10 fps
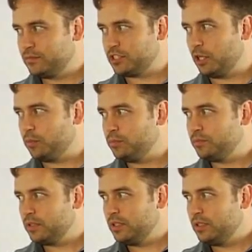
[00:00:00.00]
So,
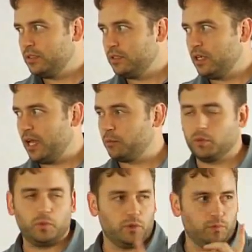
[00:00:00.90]
and
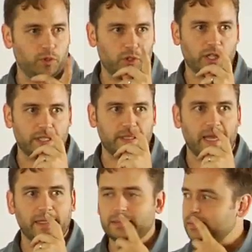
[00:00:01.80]
we'll look at
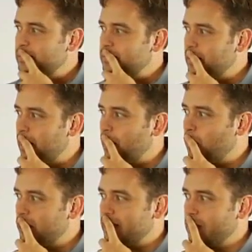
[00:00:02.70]
that,
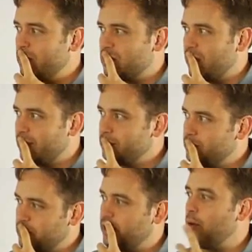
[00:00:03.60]
what that looks like.
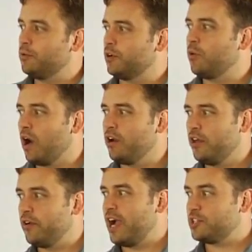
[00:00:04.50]
So that would require
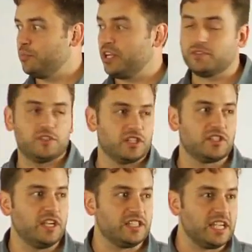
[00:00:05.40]
another action, but
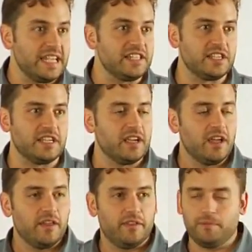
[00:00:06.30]
it's easy.
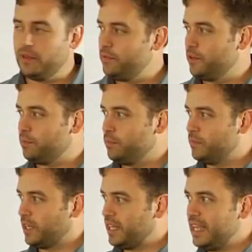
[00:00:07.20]

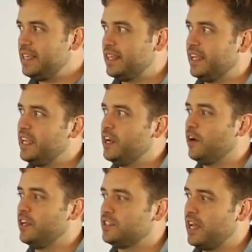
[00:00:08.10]
The key thing
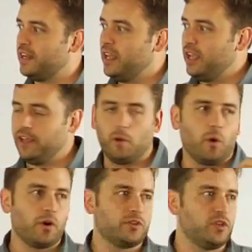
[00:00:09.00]
here is that in
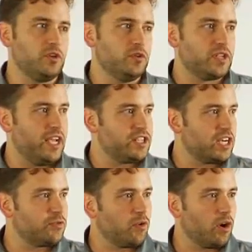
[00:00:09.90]
order to use
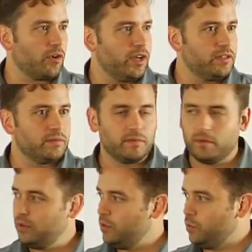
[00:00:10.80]
Ajax for our grid,
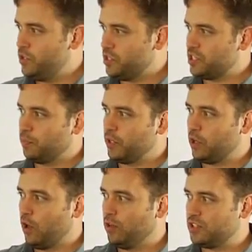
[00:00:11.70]
we just simply
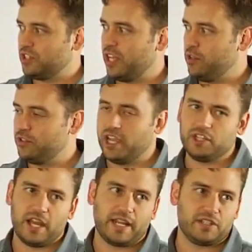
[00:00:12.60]
call set use
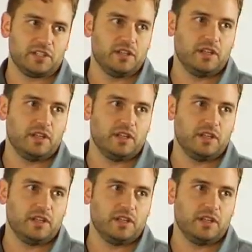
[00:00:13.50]
Ajax.